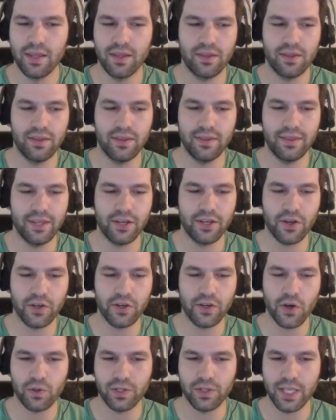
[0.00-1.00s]
they're gonna go
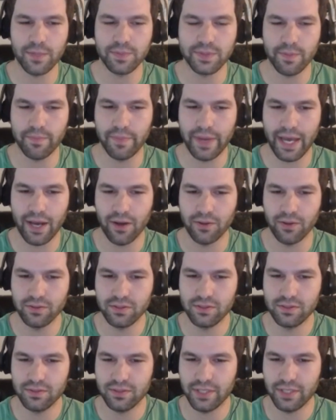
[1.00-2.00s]
leaps and bounds.
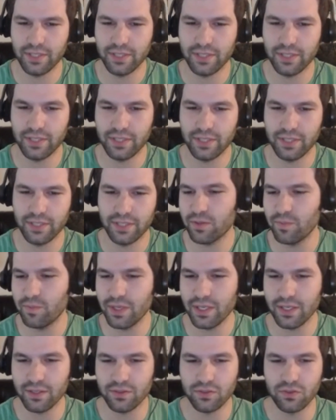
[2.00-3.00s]
Like what
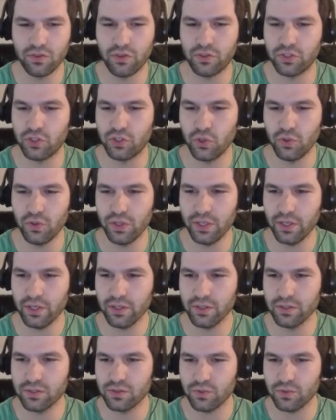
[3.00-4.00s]
took me 2
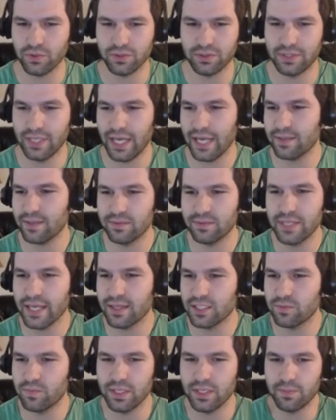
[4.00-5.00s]
years will take
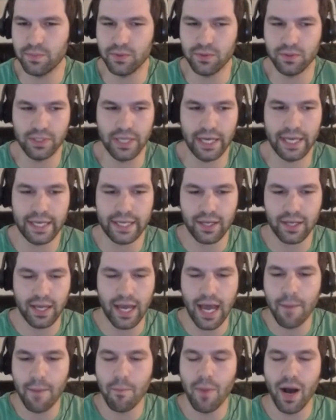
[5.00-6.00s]
these people like
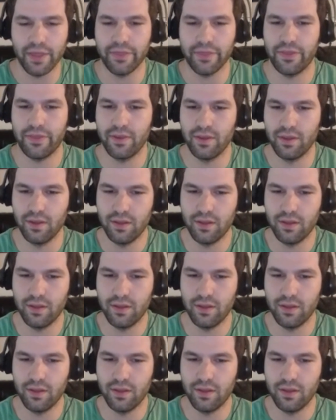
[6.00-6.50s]
a month.